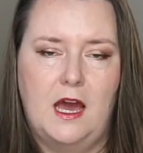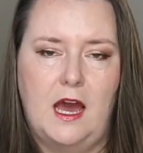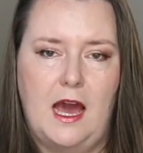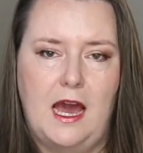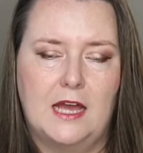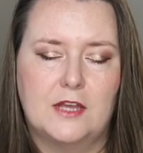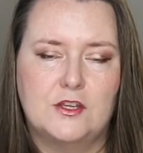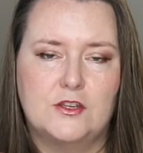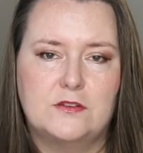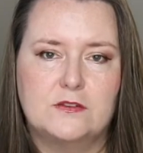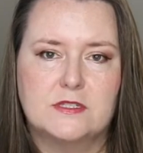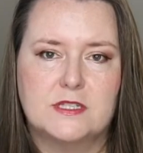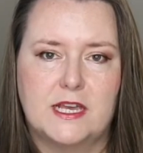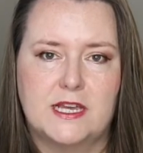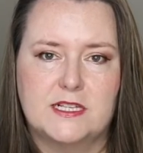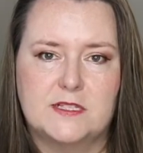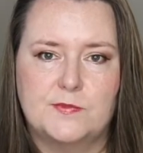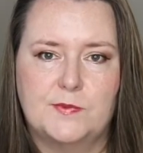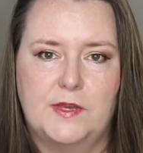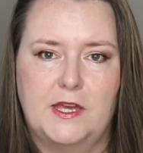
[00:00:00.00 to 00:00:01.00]
I use
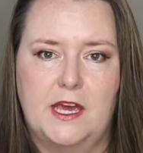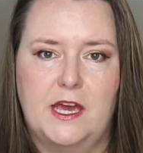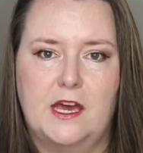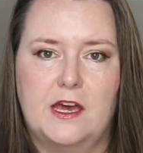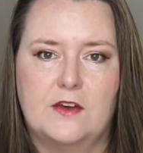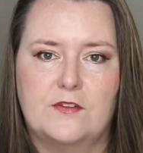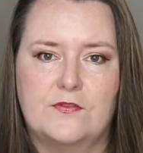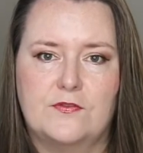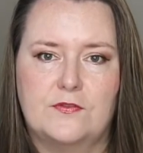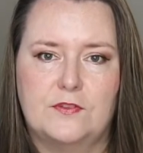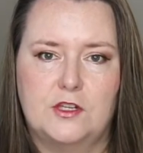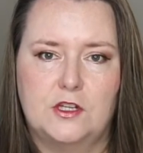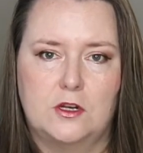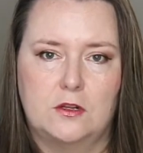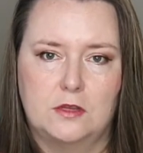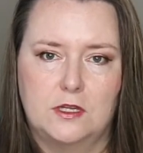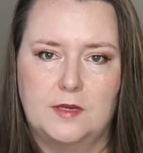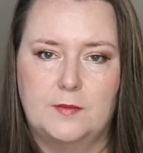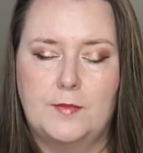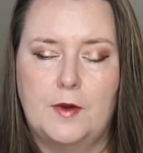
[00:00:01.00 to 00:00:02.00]
SPF, you know,
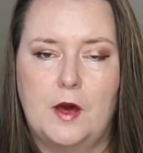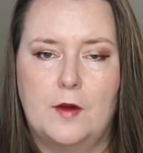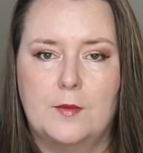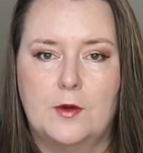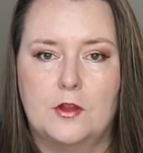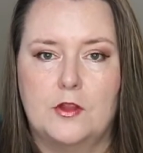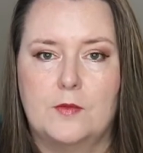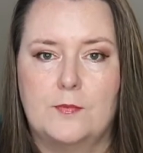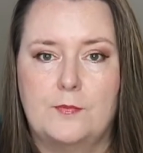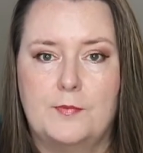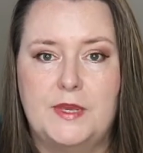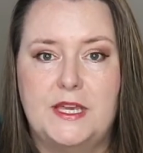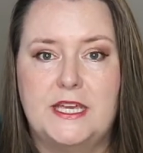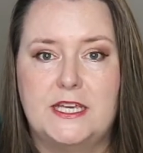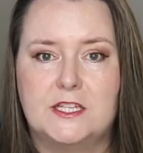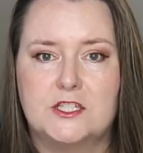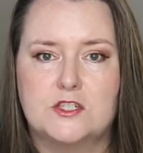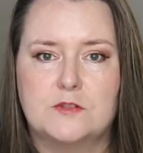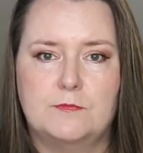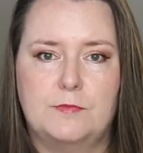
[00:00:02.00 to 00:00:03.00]
lip balm on the
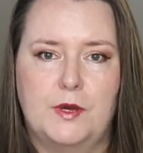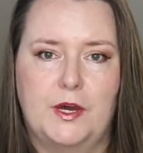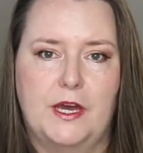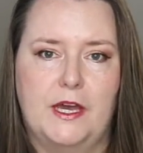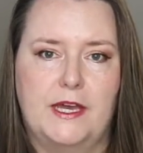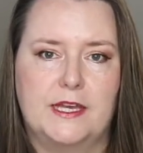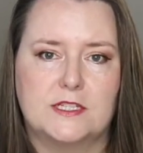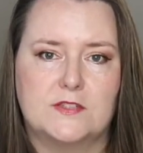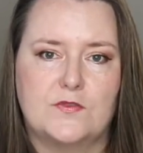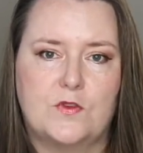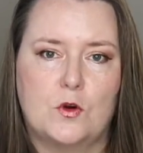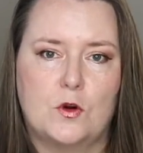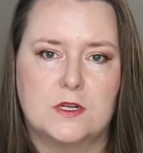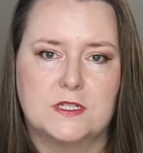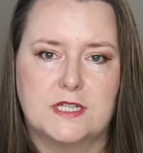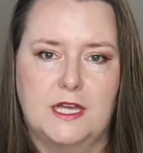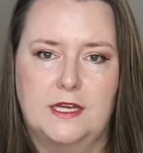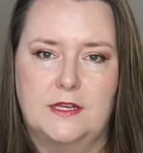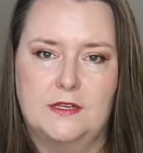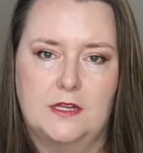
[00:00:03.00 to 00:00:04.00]
beach, but as far
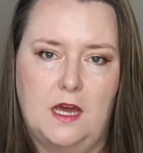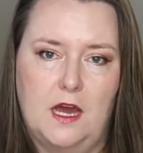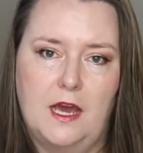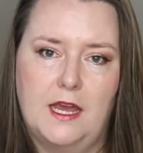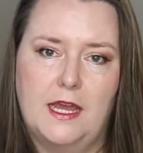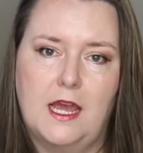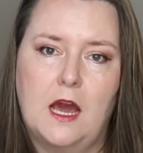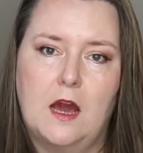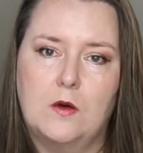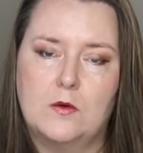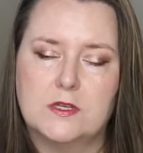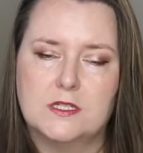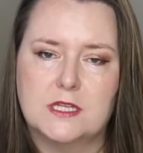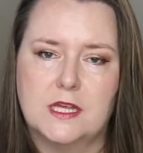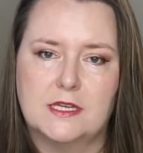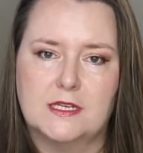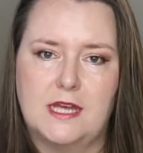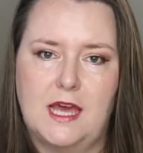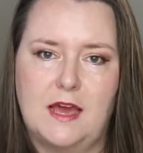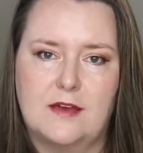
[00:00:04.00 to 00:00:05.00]
as at night, I always
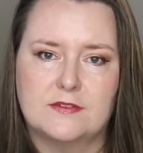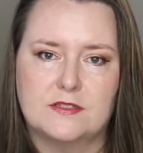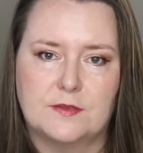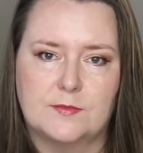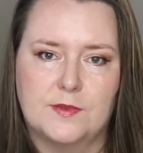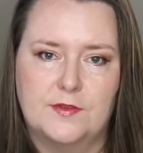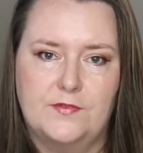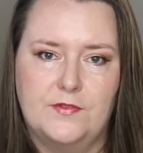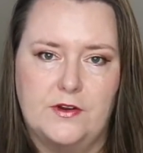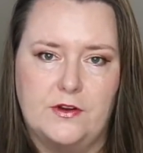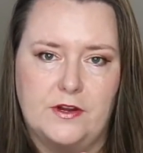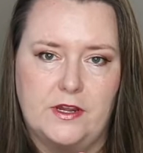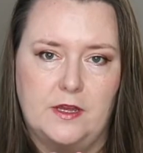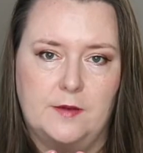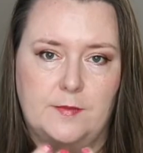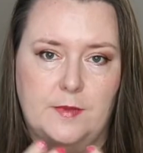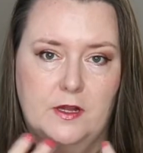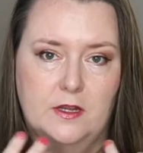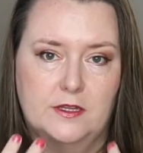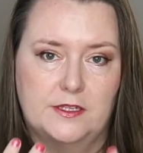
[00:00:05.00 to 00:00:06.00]
like to have something very
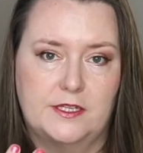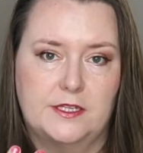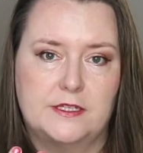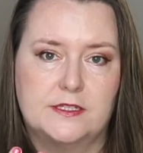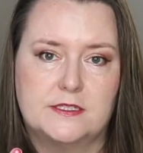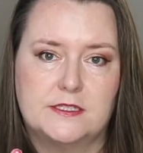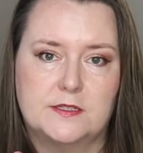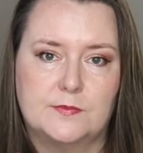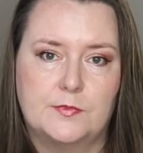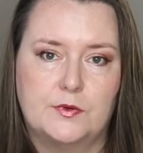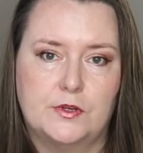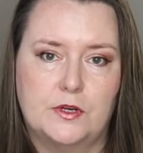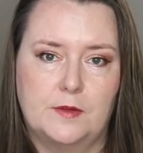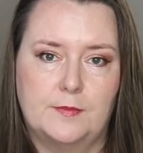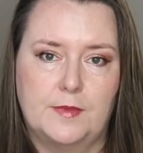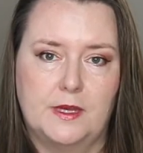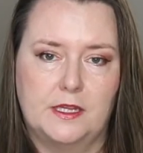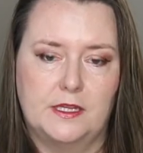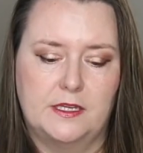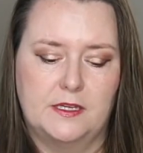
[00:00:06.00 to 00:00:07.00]
emollient to put on
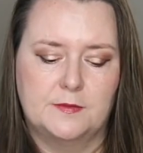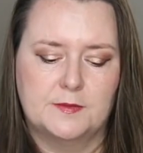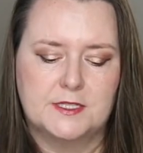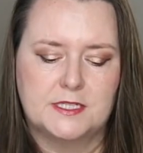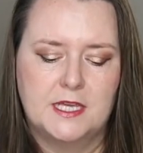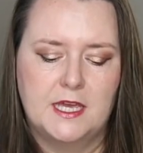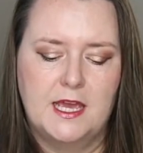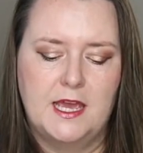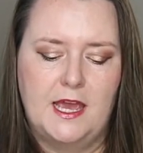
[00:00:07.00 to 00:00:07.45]
my lips.